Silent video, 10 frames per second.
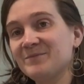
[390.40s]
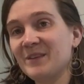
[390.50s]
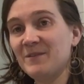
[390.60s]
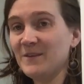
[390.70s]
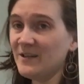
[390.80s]

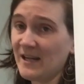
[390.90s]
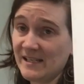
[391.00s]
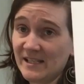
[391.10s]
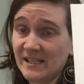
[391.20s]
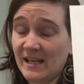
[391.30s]
If you
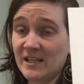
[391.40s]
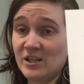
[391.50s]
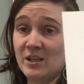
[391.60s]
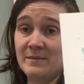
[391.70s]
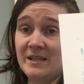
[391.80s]
guys decide to
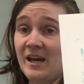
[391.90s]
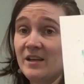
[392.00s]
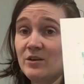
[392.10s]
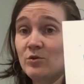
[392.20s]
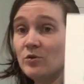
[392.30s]
do the
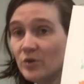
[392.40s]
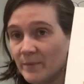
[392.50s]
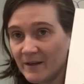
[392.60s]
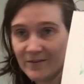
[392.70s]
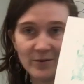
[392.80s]
mandala, cool,
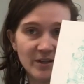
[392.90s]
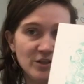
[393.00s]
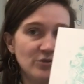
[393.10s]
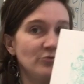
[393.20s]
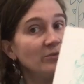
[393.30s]
but if you want
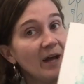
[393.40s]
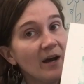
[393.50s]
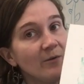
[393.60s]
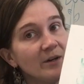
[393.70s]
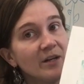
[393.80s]
to do a
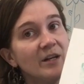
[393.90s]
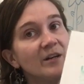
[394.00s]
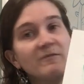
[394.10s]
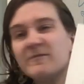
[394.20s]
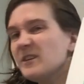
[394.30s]

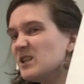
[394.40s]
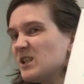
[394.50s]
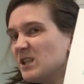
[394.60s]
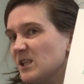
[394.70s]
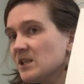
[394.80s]
flower,
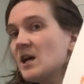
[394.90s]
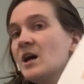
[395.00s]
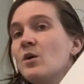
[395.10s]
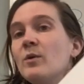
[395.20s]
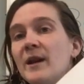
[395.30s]
fishes,
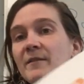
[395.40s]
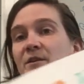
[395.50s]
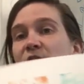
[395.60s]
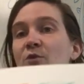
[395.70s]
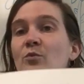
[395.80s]
whatever
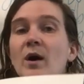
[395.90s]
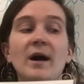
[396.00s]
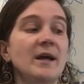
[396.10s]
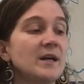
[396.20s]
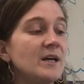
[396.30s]
you want,